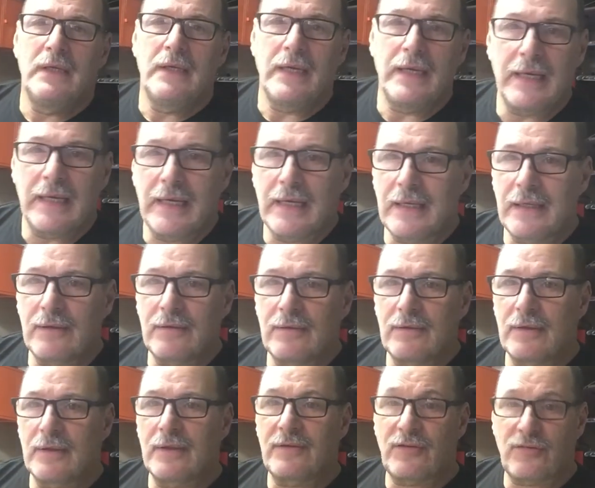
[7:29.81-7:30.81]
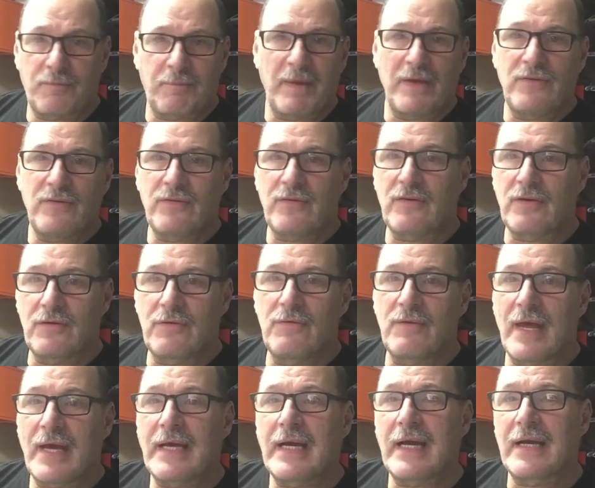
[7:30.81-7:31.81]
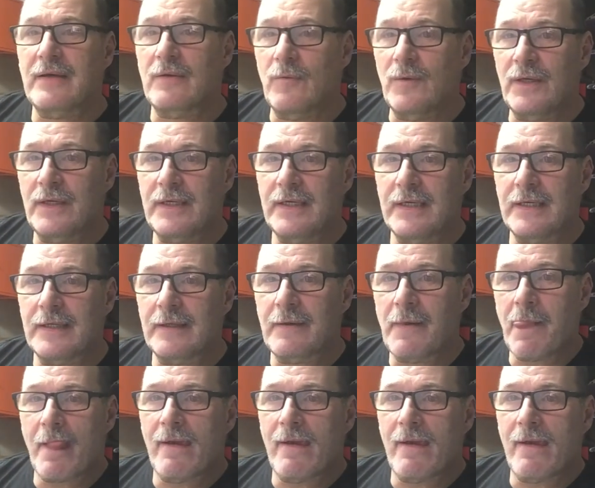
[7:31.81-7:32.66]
and the space to do that kind of work in.